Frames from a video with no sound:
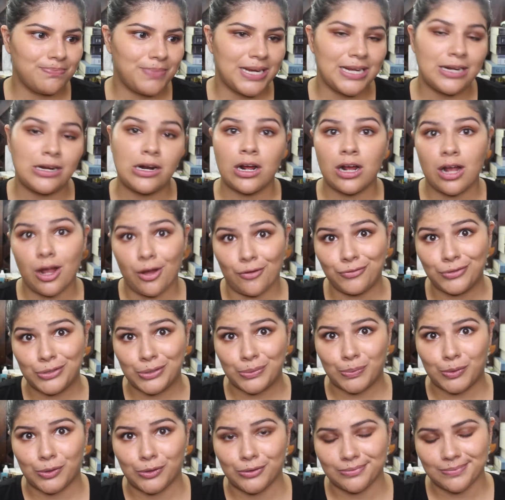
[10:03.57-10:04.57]
being
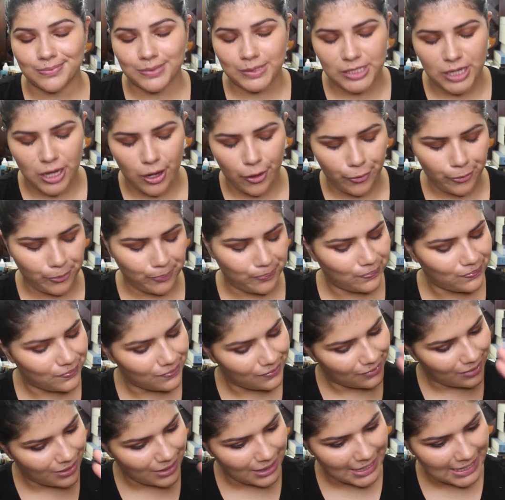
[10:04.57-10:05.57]
uncomfortable. So
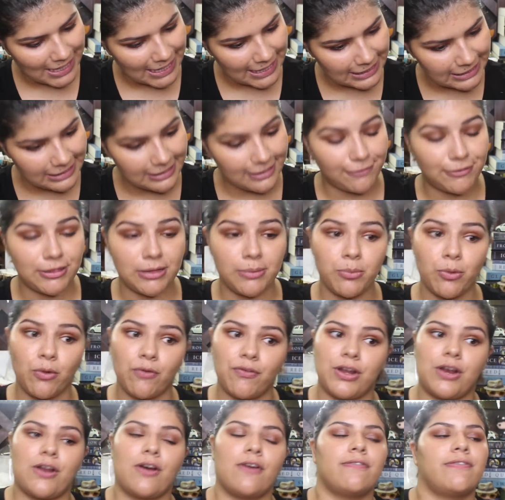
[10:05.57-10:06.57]
definitely
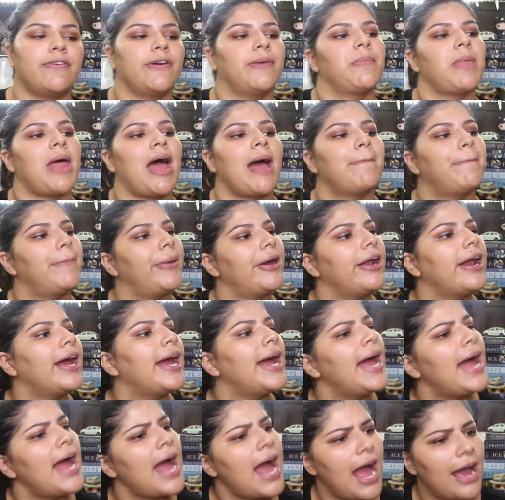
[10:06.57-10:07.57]
moving on from that. But
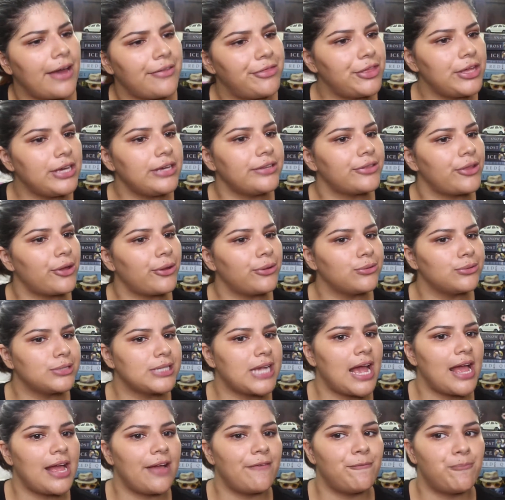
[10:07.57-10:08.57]
I think those
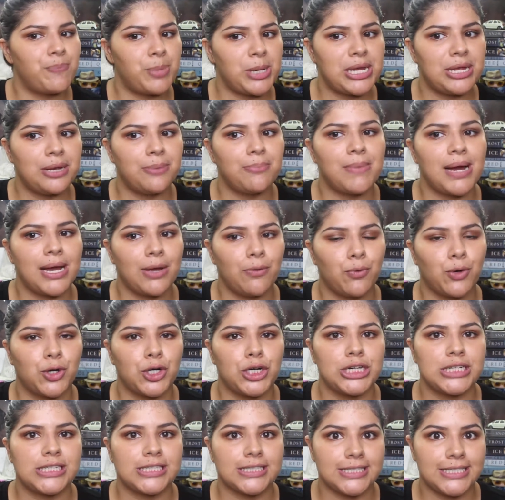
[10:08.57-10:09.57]
have been my
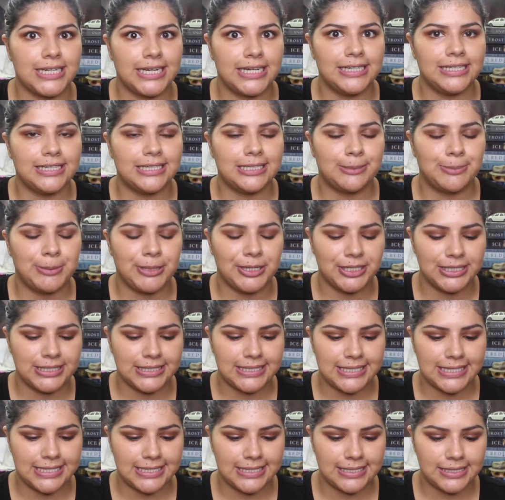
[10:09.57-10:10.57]
worst date
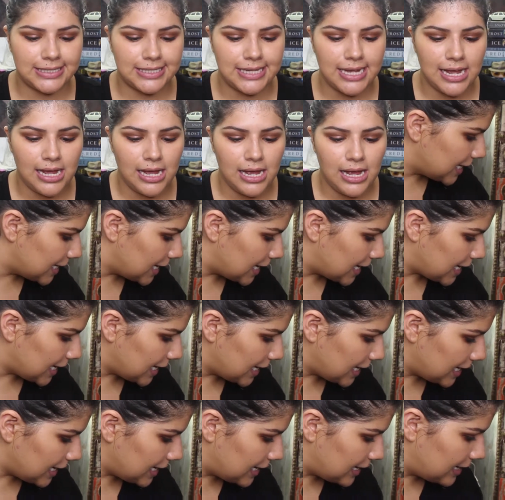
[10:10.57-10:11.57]
experiences.
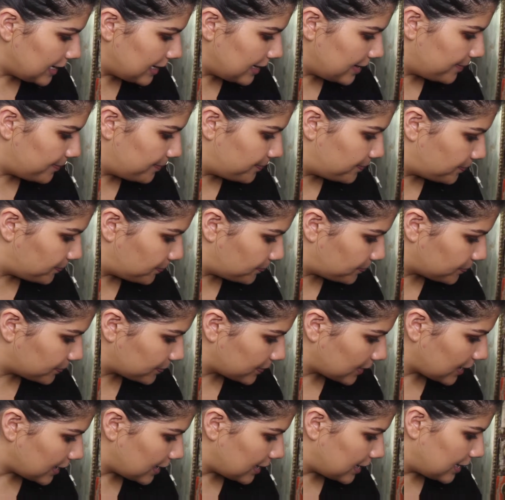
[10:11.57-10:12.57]
He
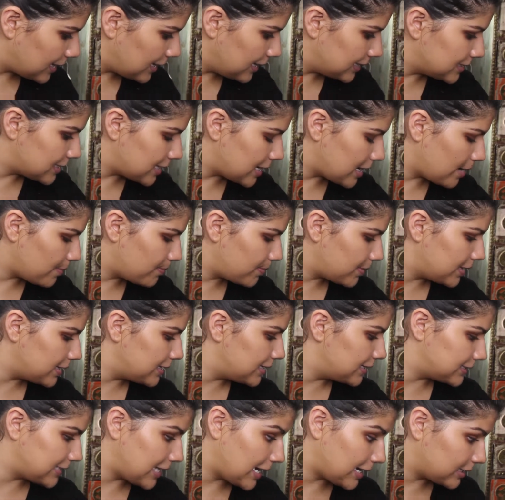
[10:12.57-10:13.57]
ended up being
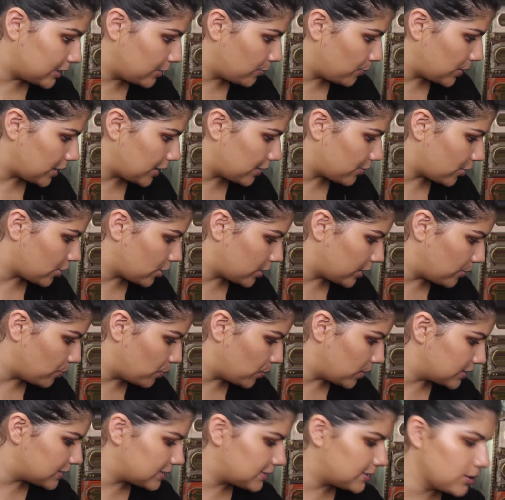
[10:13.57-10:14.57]
exactly what I thought he
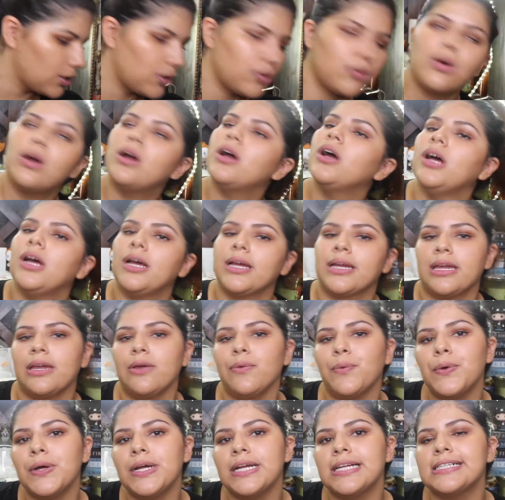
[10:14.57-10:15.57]
was. So he
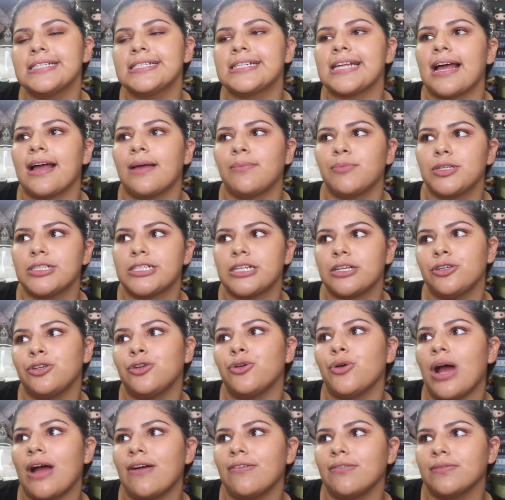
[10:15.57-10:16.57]
was amazing.
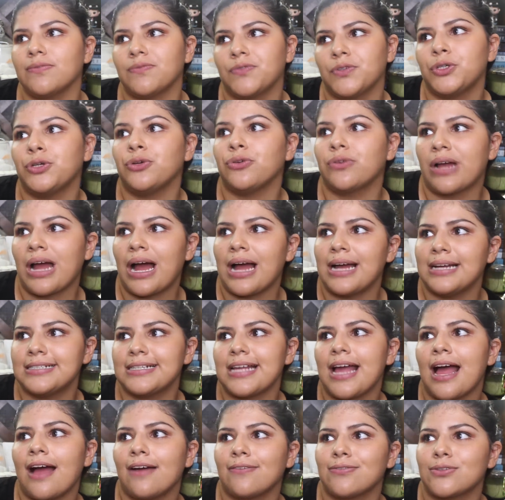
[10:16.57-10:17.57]
You guys
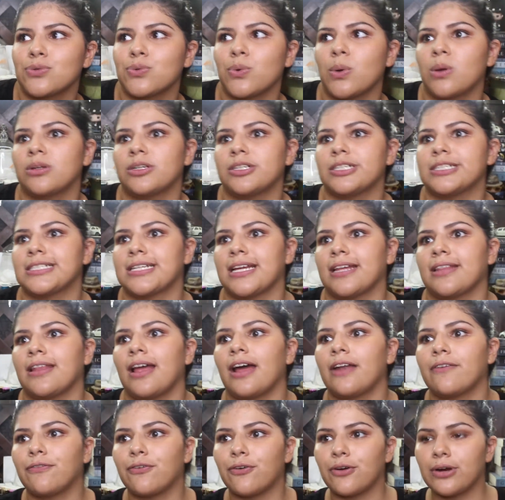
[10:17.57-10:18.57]
have to understand
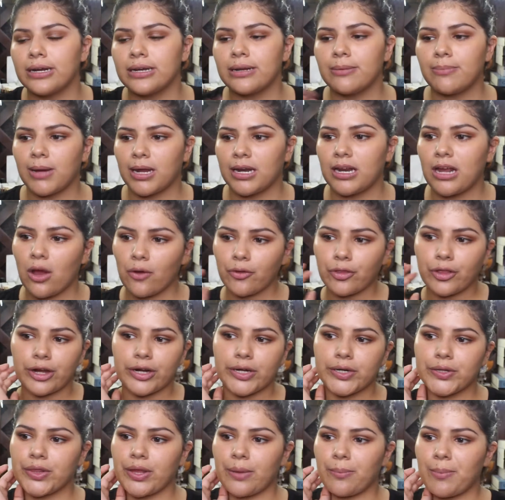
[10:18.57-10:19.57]
that for anybody out
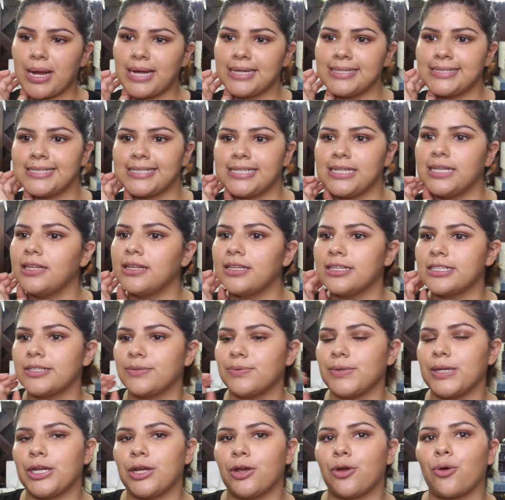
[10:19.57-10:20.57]
there that might see this
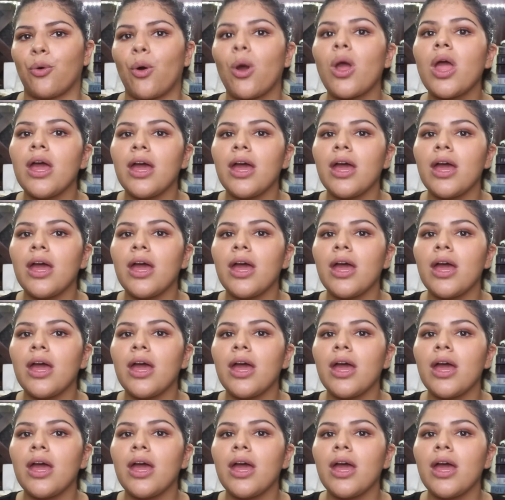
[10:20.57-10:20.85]
video,